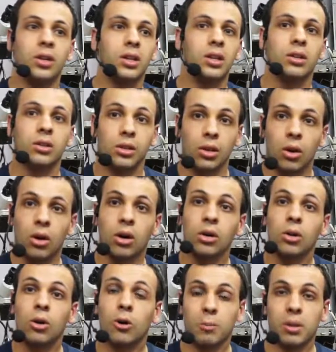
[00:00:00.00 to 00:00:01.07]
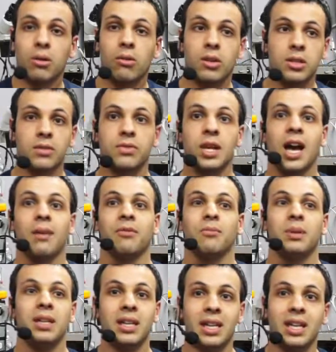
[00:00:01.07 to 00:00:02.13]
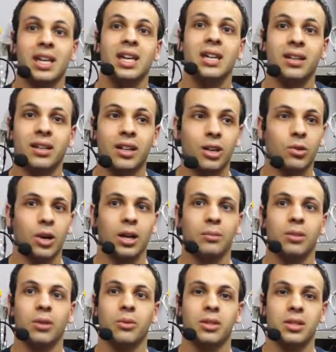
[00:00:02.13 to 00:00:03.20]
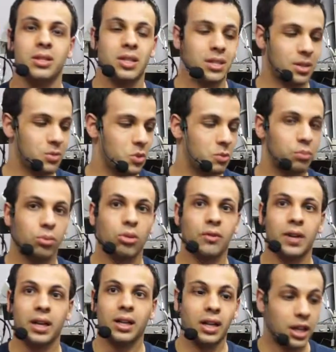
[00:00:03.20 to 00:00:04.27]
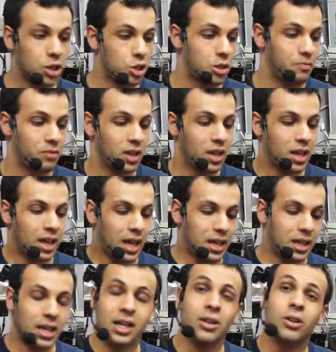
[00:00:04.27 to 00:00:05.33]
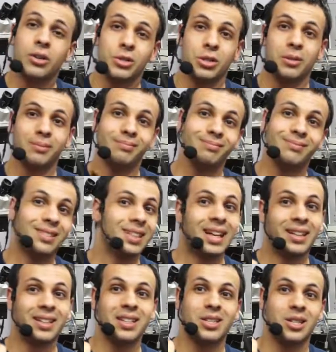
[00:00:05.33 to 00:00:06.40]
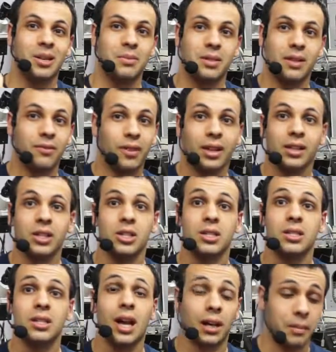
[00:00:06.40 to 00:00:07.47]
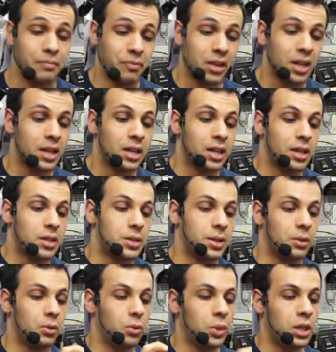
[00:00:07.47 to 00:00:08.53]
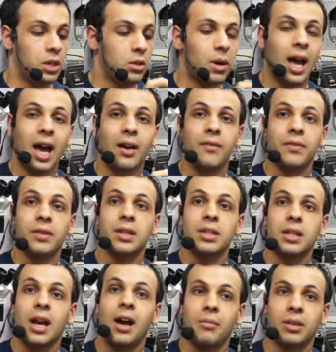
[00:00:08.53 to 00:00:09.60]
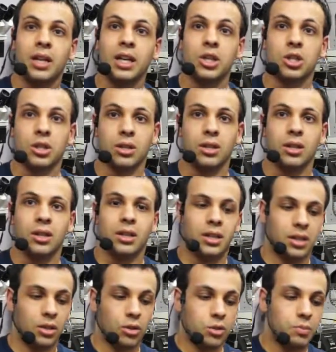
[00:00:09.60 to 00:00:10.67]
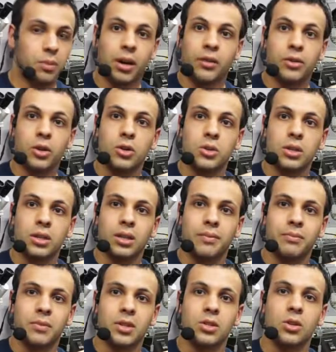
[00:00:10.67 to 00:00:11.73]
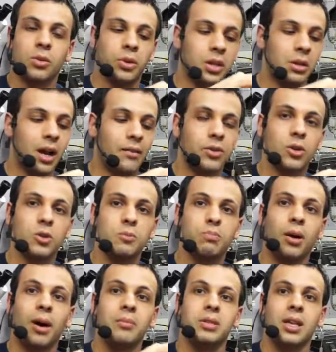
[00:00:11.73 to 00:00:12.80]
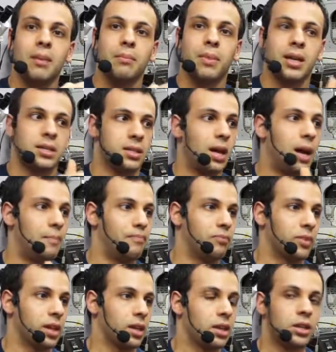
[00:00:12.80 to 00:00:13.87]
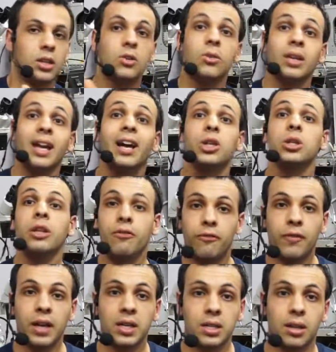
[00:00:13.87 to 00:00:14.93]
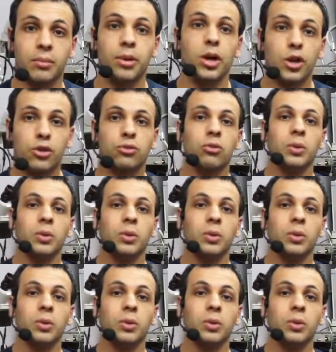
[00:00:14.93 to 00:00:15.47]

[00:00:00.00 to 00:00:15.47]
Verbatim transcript: over long, long periods of time of being heated incredibly within systems with poor ventilation. And again, also, a lot of these chips, they frankly just suck. So when you have this combination those of those so when you have those bumps get messed up, you can actually fix them